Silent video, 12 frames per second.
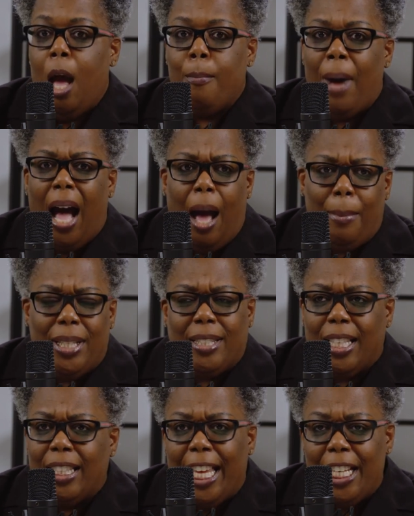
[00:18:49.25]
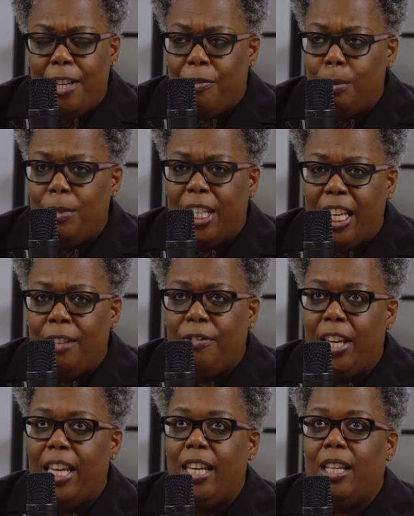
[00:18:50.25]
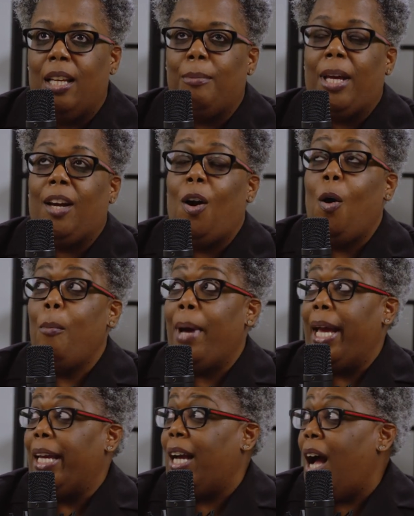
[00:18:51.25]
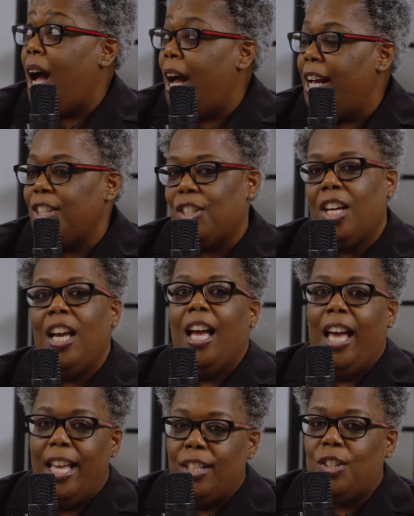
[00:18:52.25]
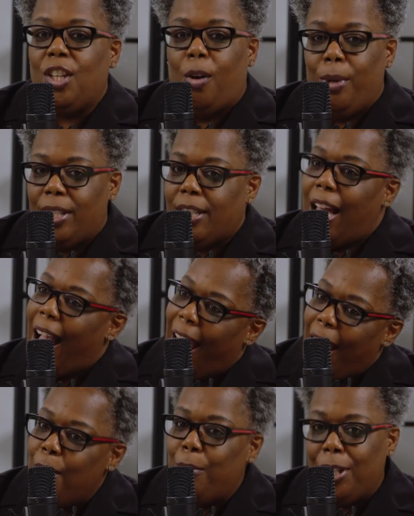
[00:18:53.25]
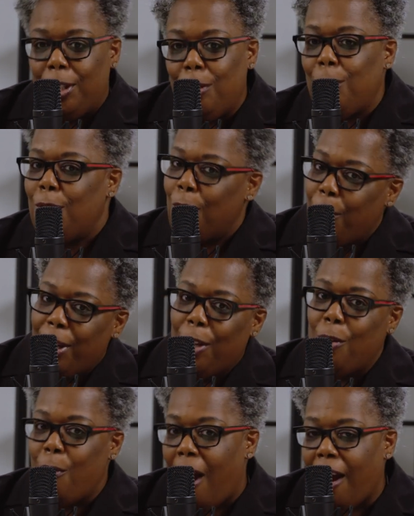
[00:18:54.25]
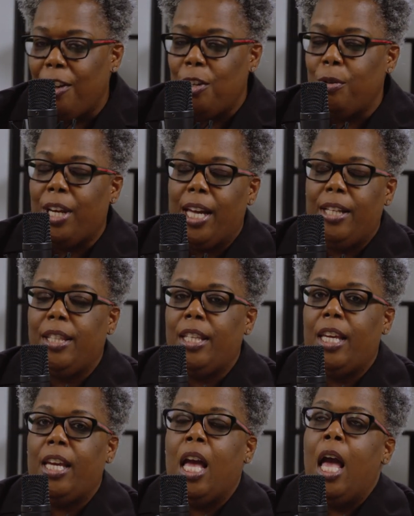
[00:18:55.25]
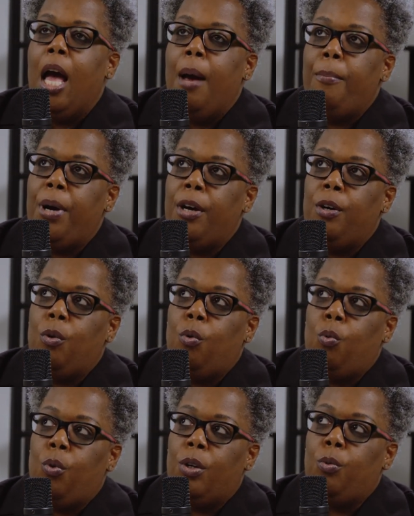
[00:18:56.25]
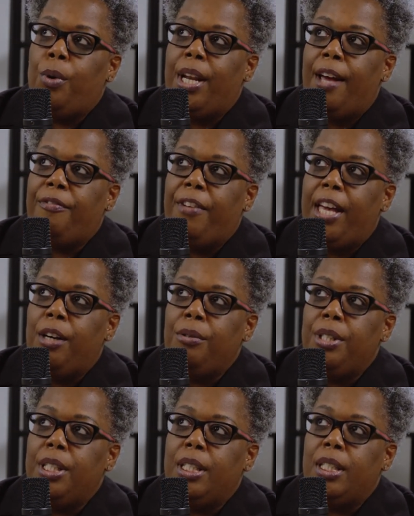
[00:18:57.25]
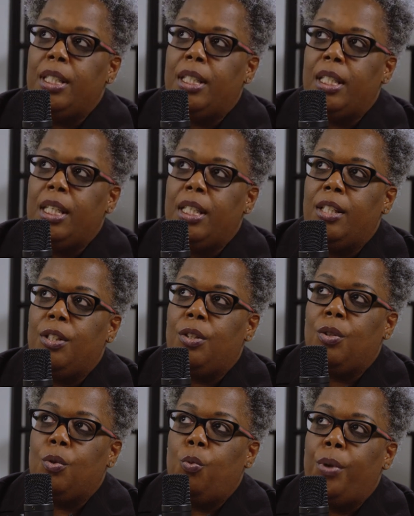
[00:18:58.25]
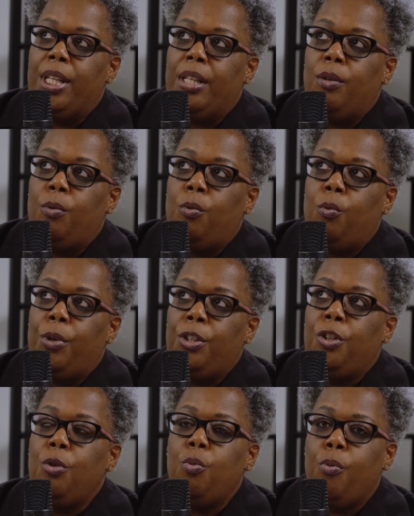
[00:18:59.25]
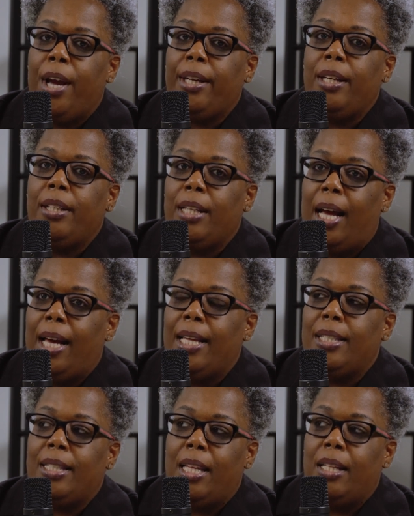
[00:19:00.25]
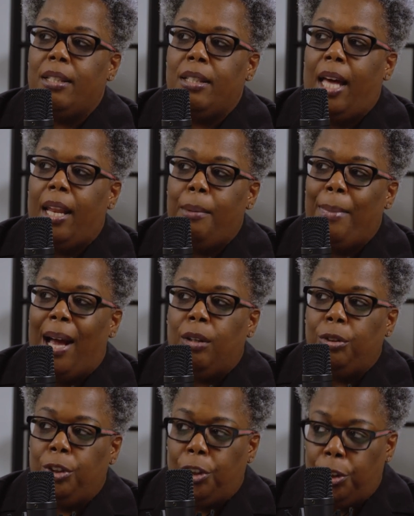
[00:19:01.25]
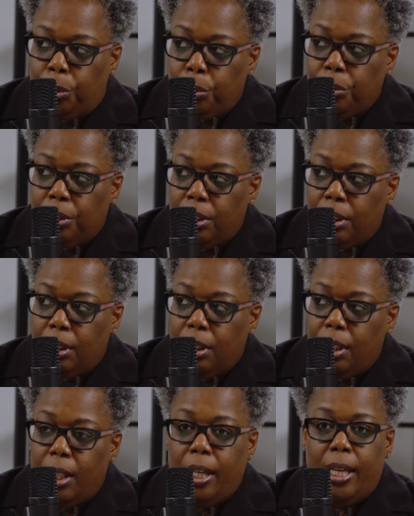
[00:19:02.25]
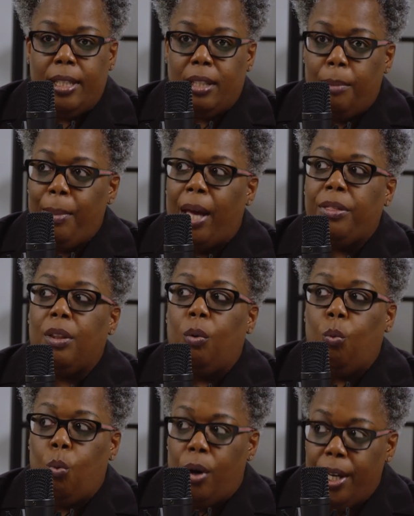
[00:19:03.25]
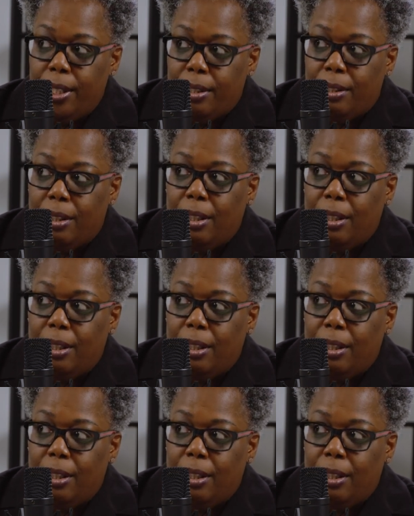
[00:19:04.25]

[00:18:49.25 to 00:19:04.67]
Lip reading: Mom, it's the lady from TV. And I'm like, oh my gosh. And so it's the, hi, what are you doing? Who are you kind of thing. But what I found is when you recognize that it's not about you, it's about the what